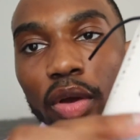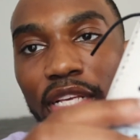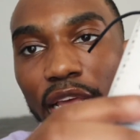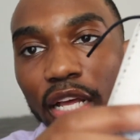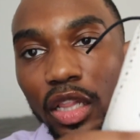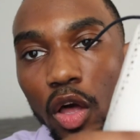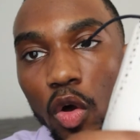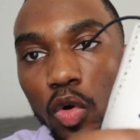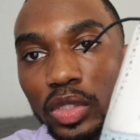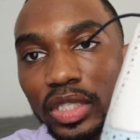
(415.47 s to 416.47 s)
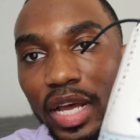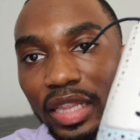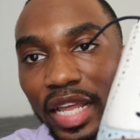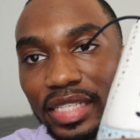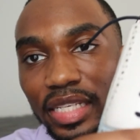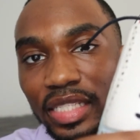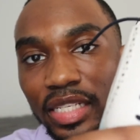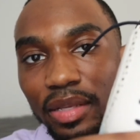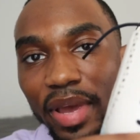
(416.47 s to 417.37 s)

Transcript: It's a closed lacing system.